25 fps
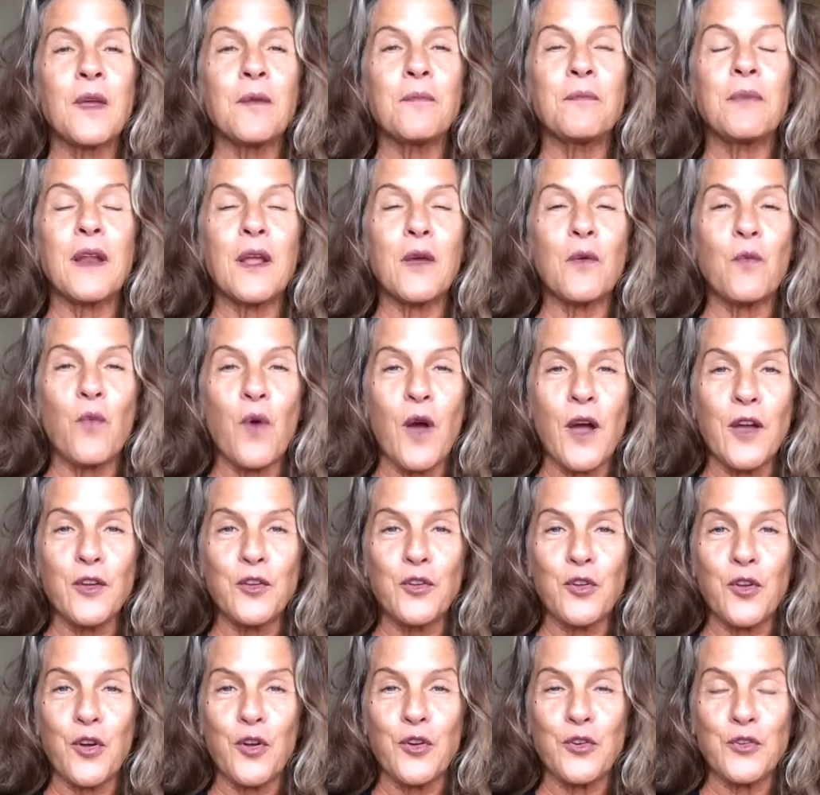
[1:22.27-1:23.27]
But I want you
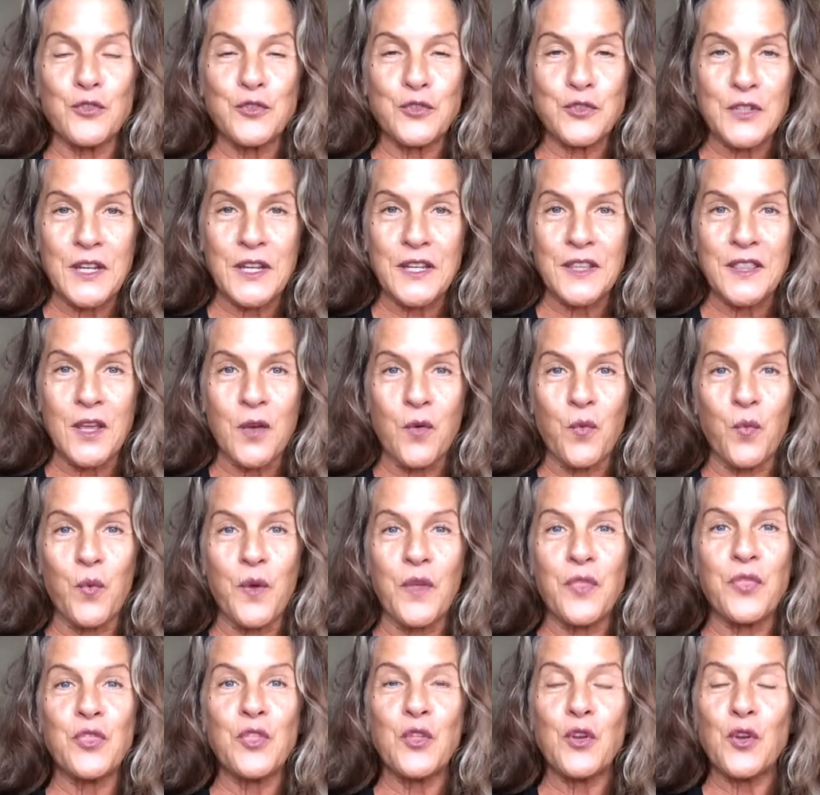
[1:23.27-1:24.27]
to understand that
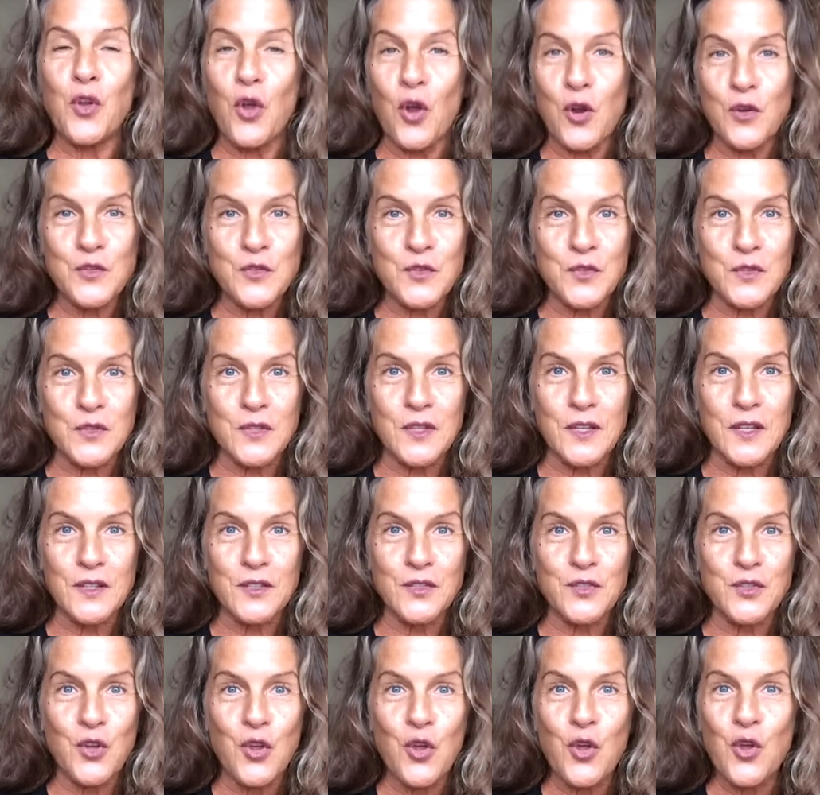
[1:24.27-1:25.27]
with the
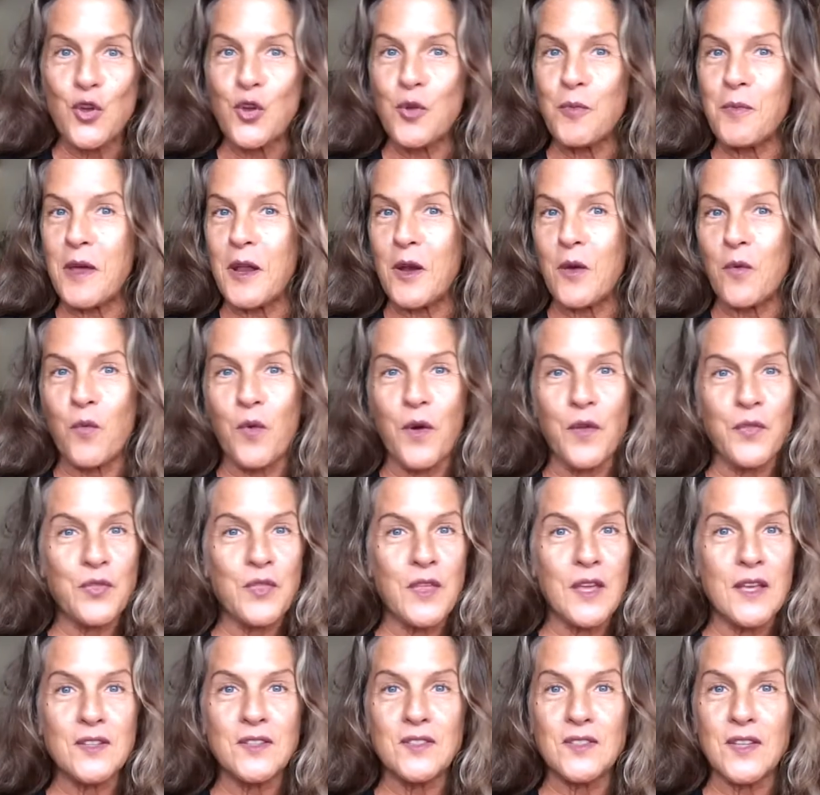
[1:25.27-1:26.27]
narcissist, no matter what
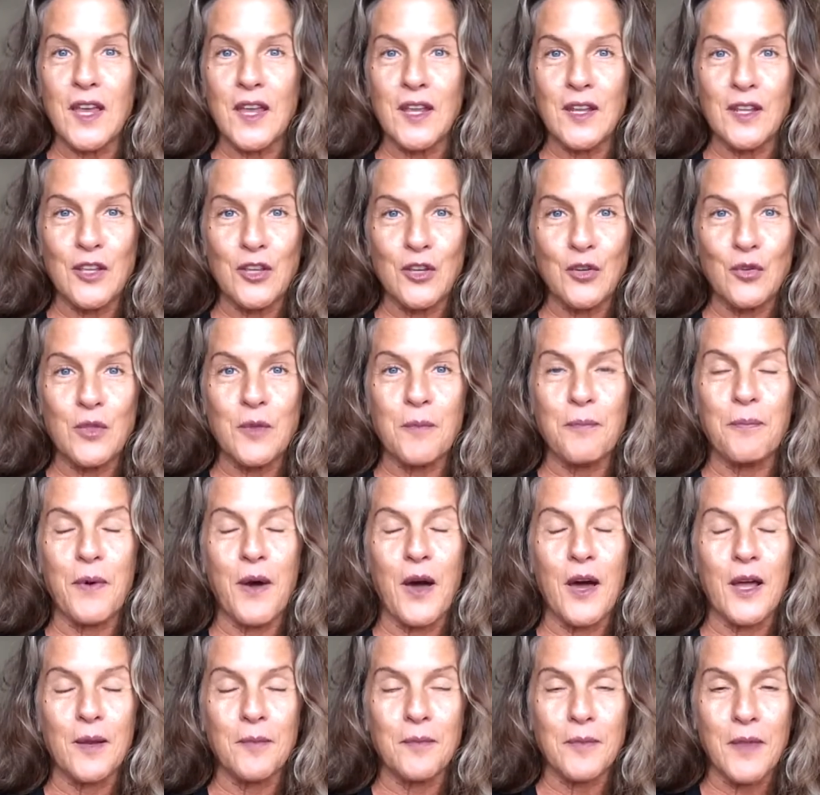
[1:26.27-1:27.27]
they say to you, the
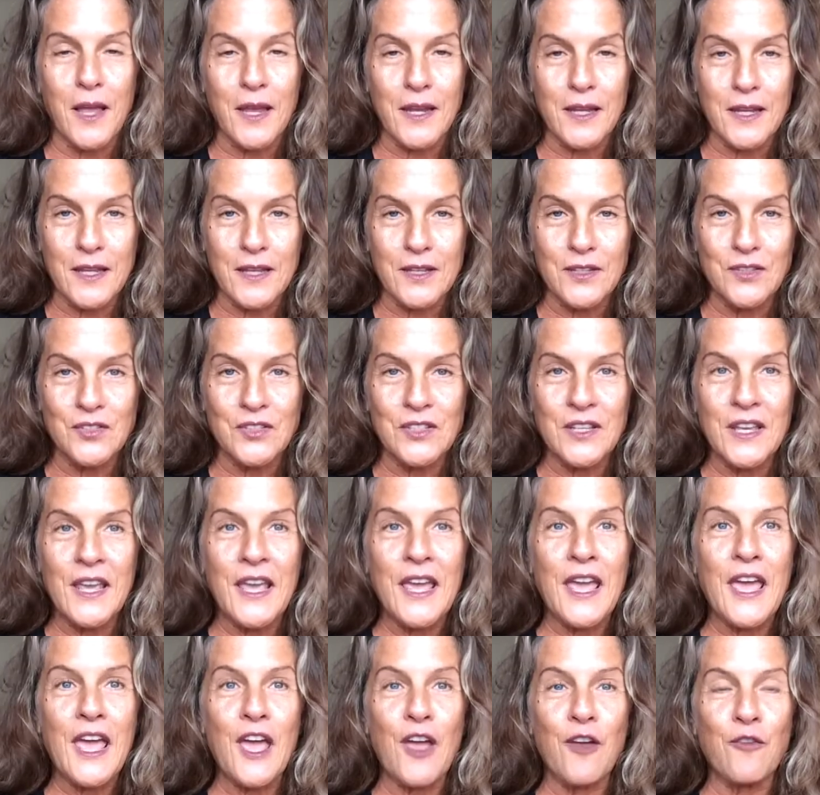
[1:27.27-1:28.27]
bottom line is
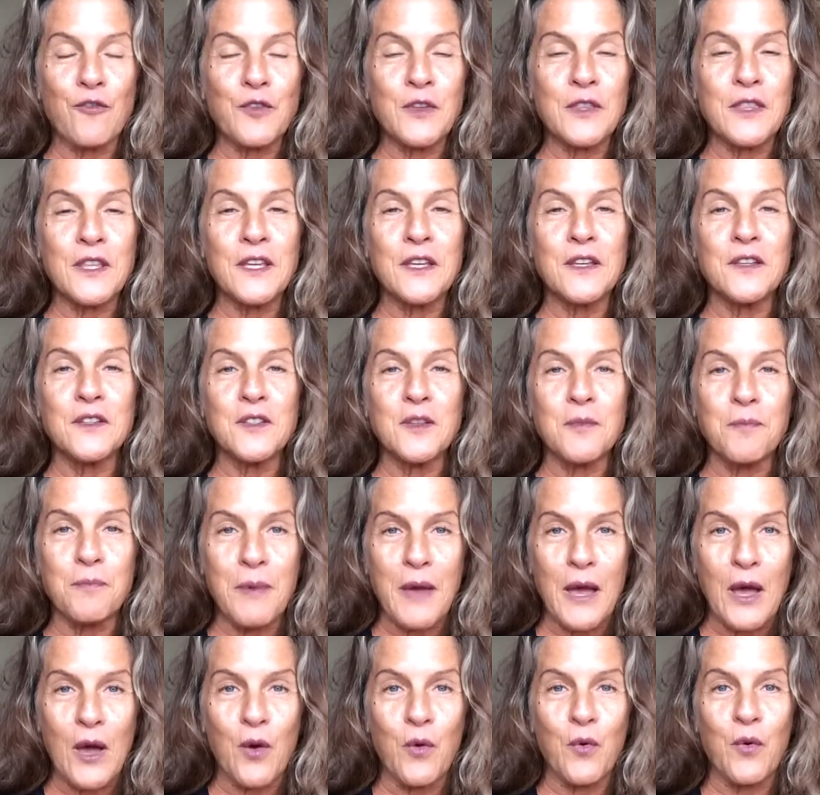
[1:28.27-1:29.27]
everything is
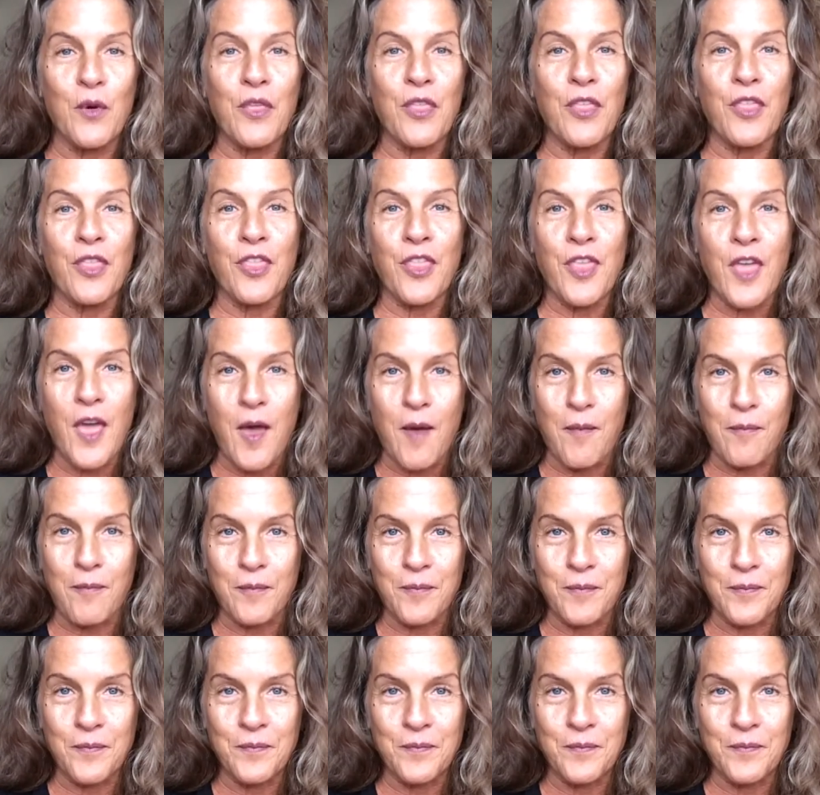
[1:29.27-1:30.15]
about them.